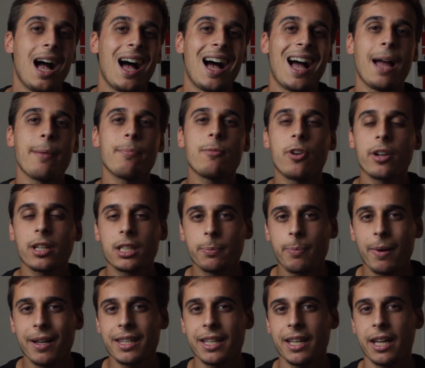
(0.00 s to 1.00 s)
I'm not
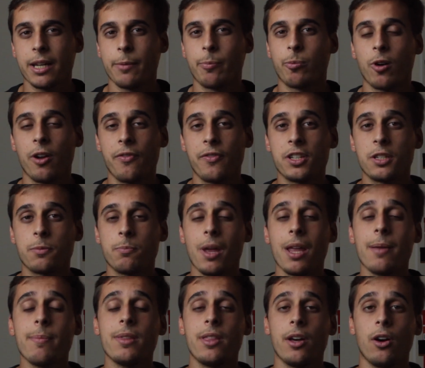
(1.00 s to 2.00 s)
expecting any profits.
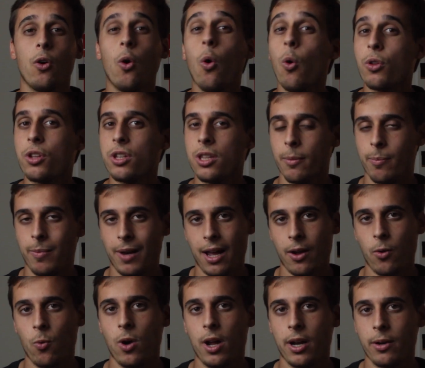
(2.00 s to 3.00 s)
Maybe the hoodie, the
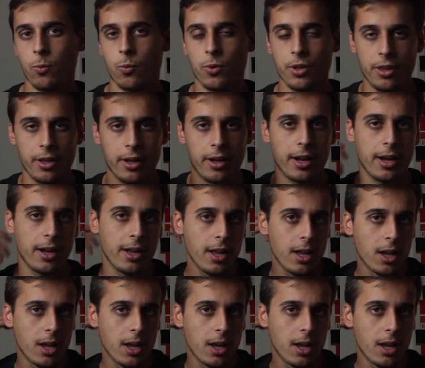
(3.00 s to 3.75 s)
black one with the